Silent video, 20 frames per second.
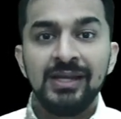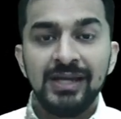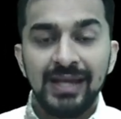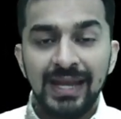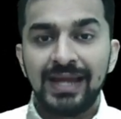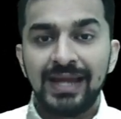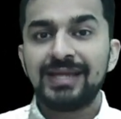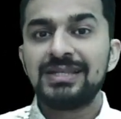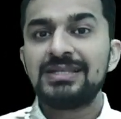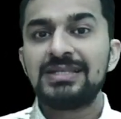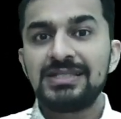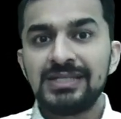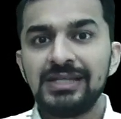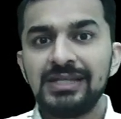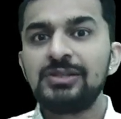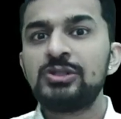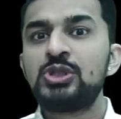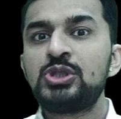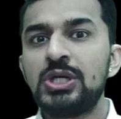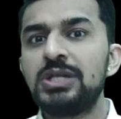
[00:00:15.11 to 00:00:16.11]
and I can see
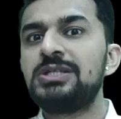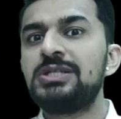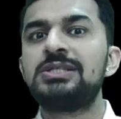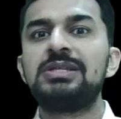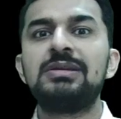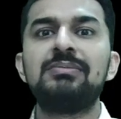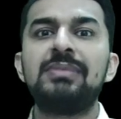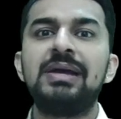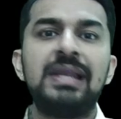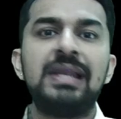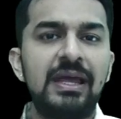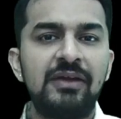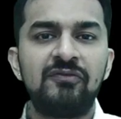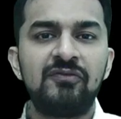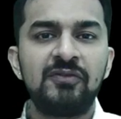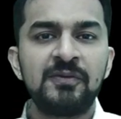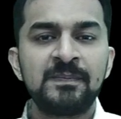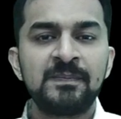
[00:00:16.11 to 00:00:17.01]
the changes in my life.